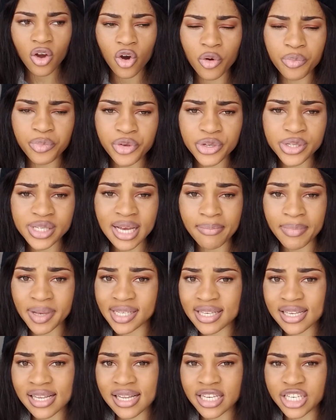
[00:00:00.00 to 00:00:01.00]
Communes are
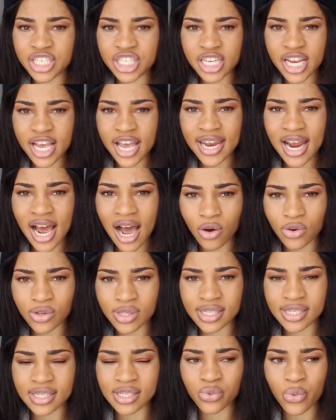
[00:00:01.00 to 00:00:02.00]
basically shared
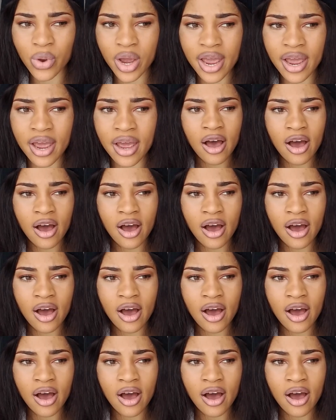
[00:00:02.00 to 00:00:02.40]
houses where